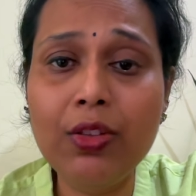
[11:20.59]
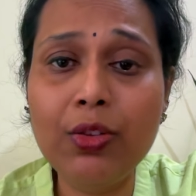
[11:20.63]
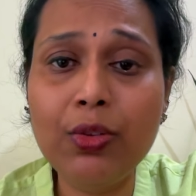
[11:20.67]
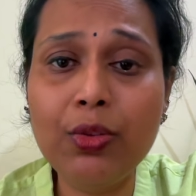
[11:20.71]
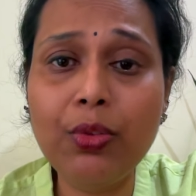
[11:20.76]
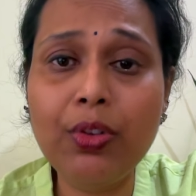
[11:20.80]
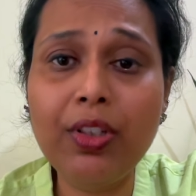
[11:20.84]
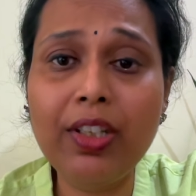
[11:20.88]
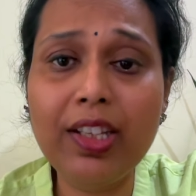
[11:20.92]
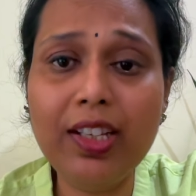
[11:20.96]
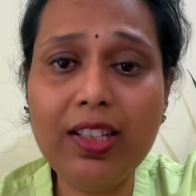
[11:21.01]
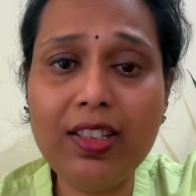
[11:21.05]

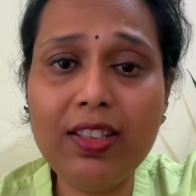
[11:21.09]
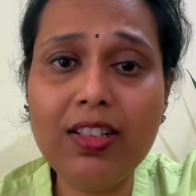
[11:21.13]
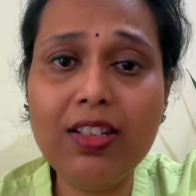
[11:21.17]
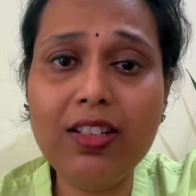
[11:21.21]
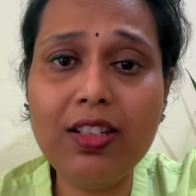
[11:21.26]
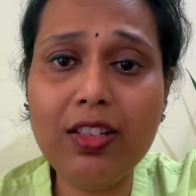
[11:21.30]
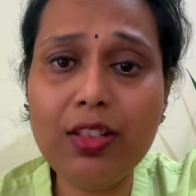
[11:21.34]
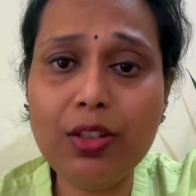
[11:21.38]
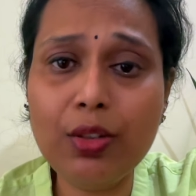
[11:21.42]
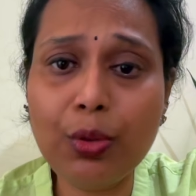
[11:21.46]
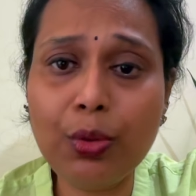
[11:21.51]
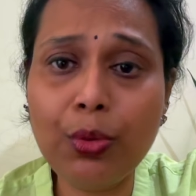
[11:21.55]
So, yes,
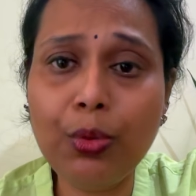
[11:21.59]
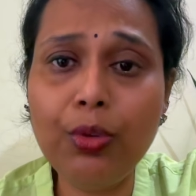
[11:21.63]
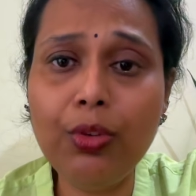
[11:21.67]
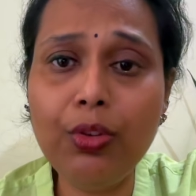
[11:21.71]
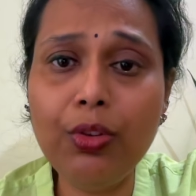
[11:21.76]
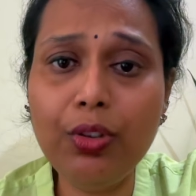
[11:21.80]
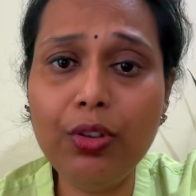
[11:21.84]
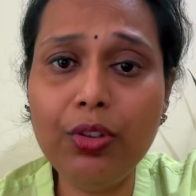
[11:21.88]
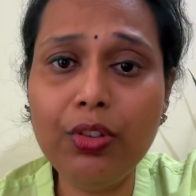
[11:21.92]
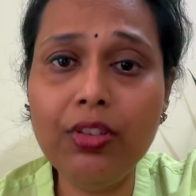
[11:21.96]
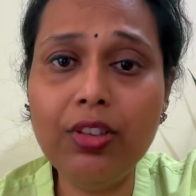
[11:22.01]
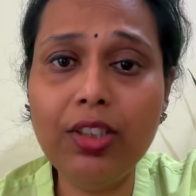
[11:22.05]
it is
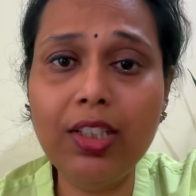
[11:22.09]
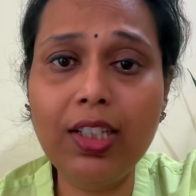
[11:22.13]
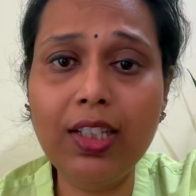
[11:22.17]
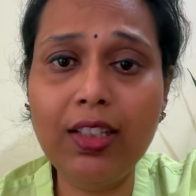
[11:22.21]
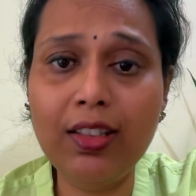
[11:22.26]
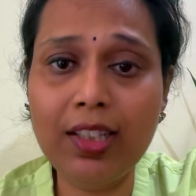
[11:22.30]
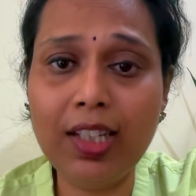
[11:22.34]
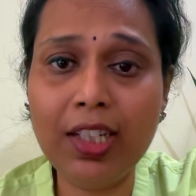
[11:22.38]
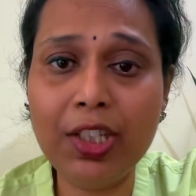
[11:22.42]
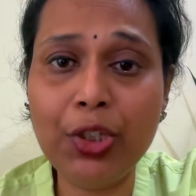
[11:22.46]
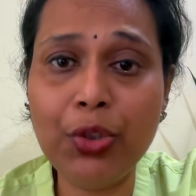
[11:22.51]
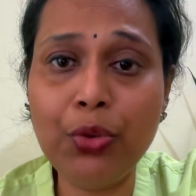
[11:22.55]
good to
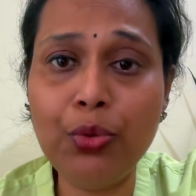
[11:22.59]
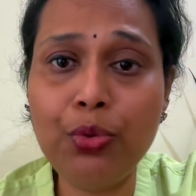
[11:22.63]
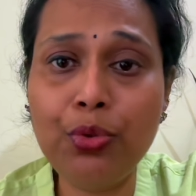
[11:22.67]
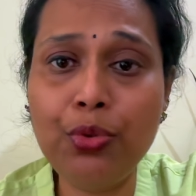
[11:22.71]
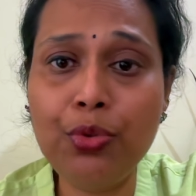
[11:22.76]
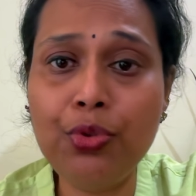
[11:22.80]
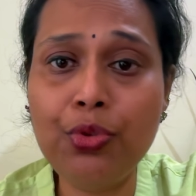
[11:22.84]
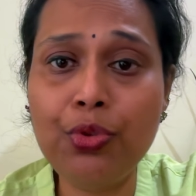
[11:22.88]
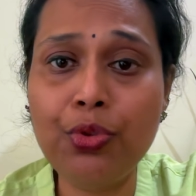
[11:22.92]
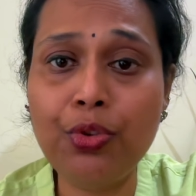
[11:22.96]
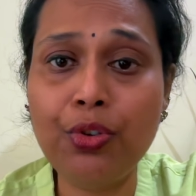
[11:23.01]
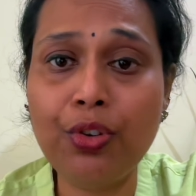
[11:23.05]
think that
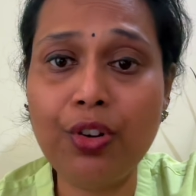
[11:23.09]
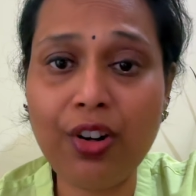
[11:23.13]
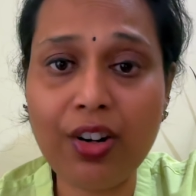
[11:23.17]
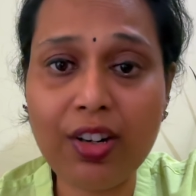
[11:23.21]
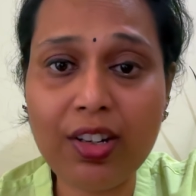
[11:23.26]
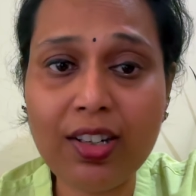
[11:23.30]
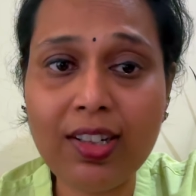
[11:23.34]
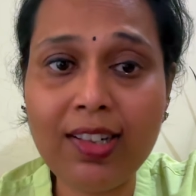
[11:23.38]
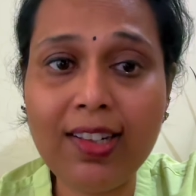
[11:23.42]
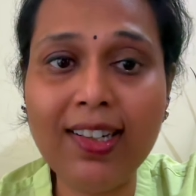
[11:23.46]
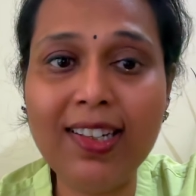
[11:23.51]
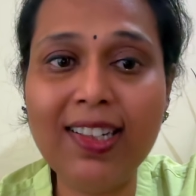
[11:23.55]
you should
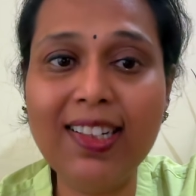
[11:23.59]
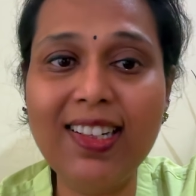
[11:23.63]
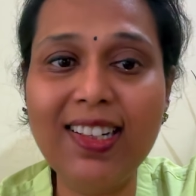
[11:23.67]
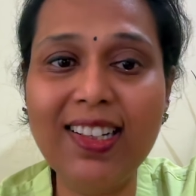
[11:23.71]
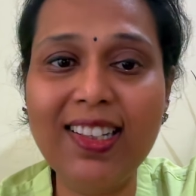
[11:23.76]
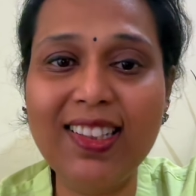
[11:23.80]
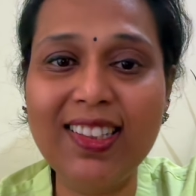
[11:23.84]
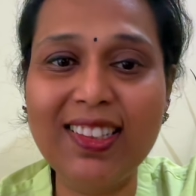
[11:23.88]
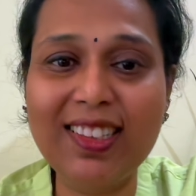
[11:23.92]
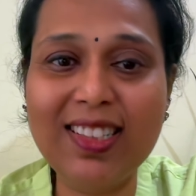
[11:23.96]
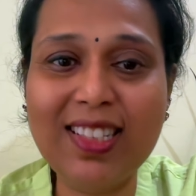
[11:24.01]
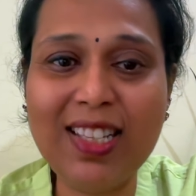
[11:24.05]
not hurt
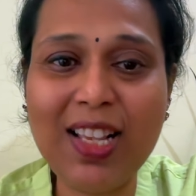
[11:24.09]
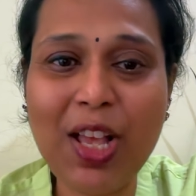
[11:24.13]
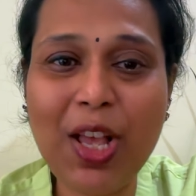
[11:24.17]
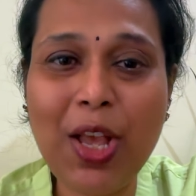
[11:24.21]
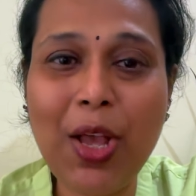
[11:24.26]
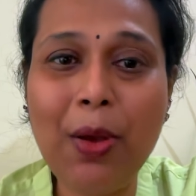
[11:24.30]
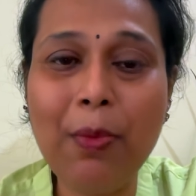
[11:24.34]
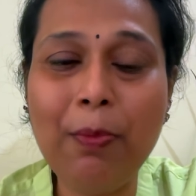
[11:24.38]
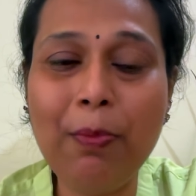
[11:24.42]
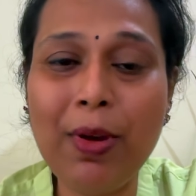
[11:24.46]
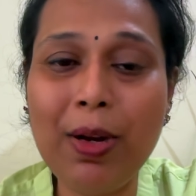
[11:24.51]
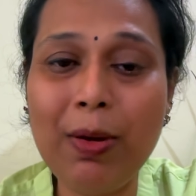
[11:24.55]
others,
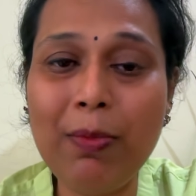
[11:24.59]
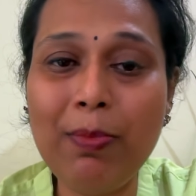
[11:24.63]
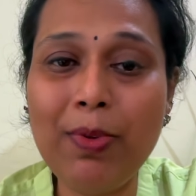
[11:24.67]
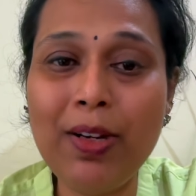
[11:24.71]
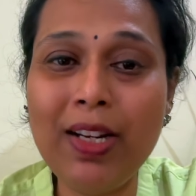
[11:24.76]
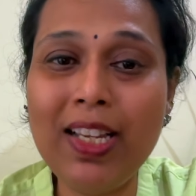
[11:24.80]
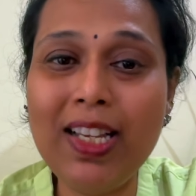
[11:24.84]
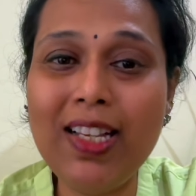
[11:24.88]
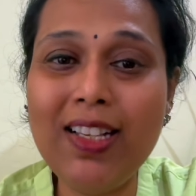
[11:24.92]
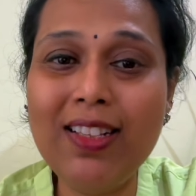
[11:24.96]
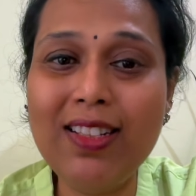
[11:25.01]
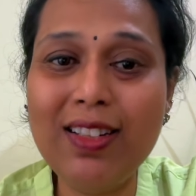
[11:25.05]
but
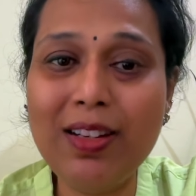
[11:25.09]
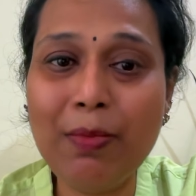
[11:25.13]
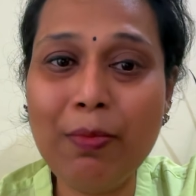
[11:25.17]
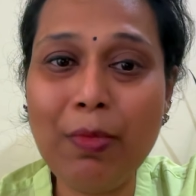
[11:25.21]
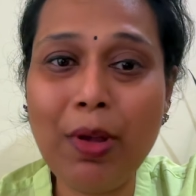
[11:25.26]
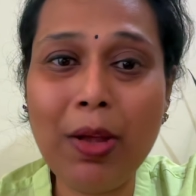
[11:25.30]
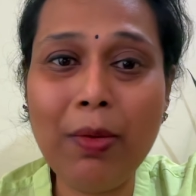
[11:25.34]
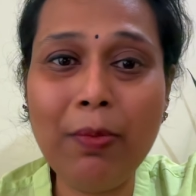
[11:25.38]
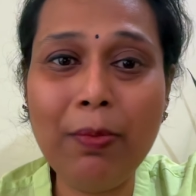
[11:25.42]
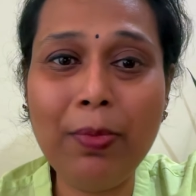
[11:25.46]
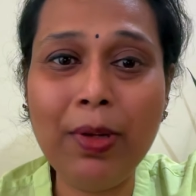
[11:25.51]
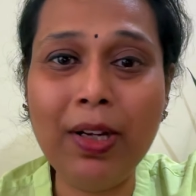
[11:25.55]
please
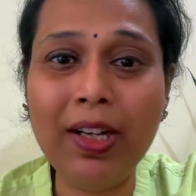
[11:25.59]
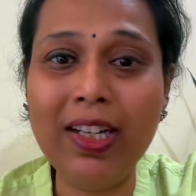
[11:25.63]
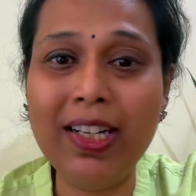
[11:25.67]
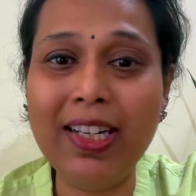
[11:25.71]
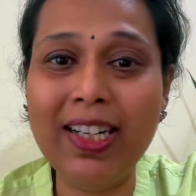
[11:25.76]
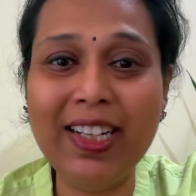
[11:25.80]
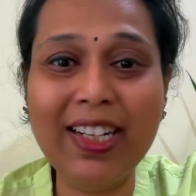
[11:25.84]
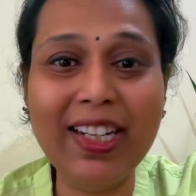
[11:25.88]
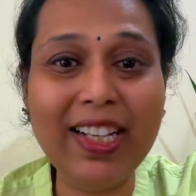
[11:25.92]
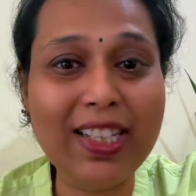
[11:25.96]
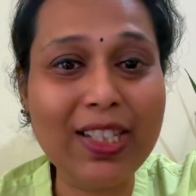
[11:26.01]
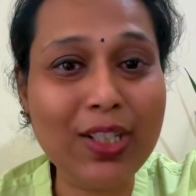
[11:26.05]
remember,
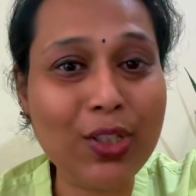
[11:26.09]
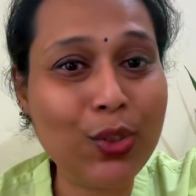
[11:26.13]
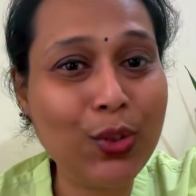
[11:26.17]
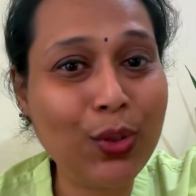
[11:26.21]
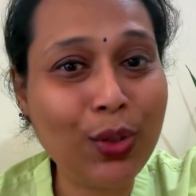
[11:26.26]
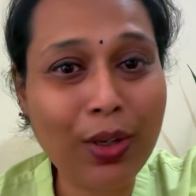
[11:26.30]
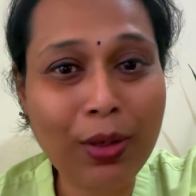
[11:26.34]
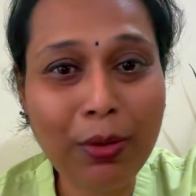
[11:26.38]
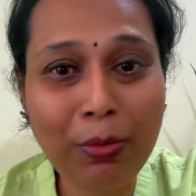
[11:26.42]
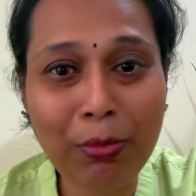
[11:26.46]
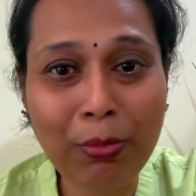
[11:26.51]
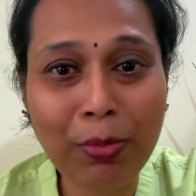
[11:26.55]
it does
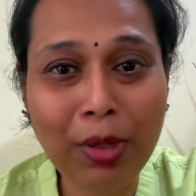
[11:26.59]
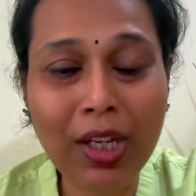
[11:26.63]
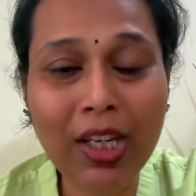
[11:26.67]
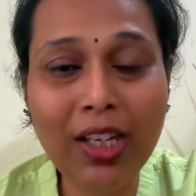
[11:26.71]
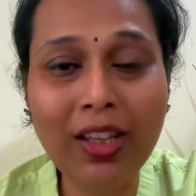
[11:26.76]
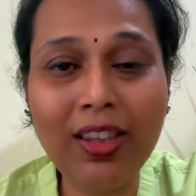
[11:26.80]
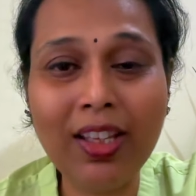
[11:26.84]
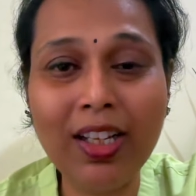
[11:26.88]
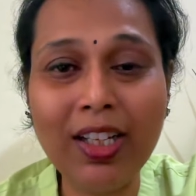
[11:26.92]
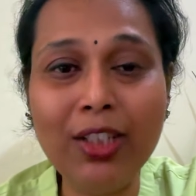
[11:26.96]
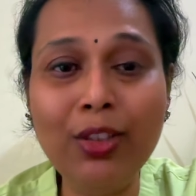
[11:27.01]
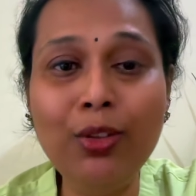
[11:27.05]
not
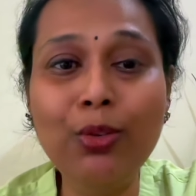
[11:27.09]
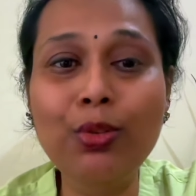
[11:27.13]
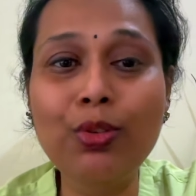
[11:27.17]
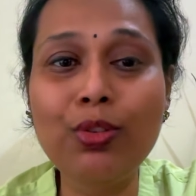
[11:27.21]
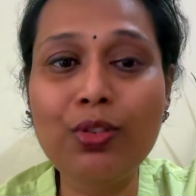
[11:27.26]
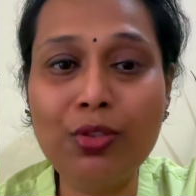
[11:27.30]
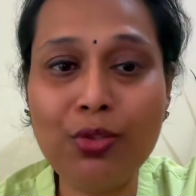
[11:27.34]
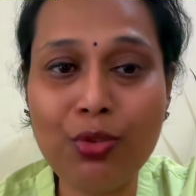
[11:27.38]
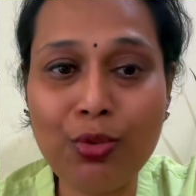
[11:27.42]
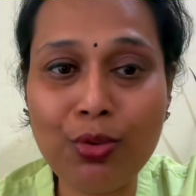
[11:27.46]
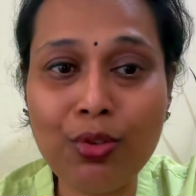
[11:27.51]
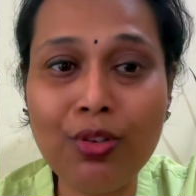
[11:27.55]
mean that you
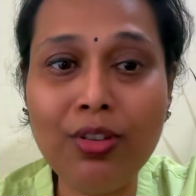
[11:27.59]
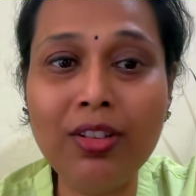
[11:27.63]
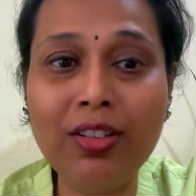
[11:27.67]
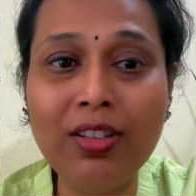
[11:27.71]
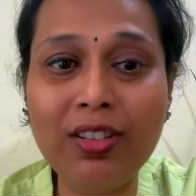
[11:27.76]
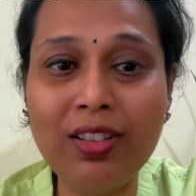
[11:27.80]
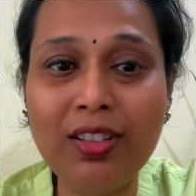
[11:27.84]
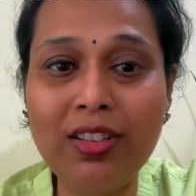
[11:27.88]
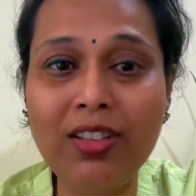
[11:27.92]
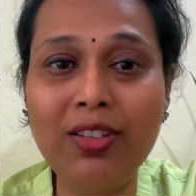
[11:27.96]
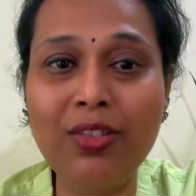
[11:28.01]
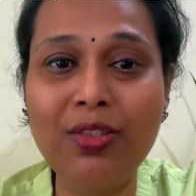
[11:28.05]
should
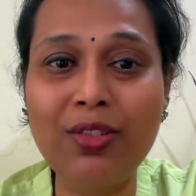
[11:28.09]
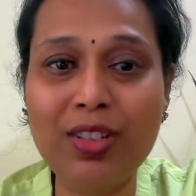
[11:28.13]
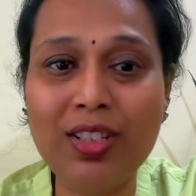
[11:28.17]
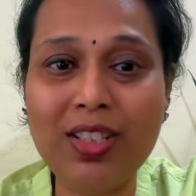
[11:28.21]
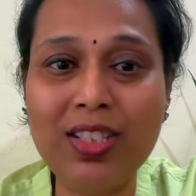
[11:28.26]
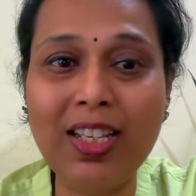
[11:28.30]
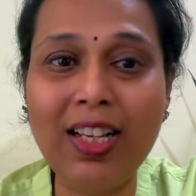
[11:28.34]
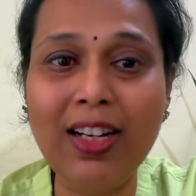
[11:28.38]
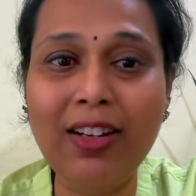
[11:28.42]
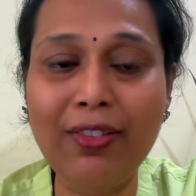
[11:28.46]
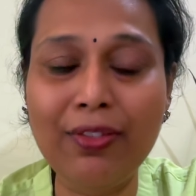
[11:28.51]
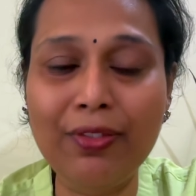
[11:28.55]
hurt
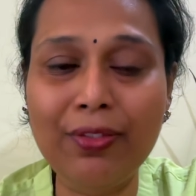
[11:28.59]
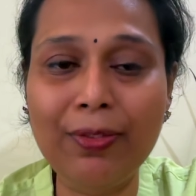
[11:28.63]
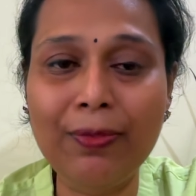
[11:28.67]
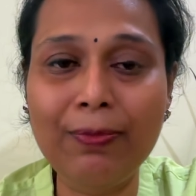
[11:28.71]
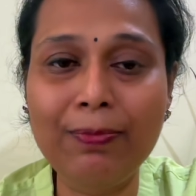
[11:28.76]
yourself.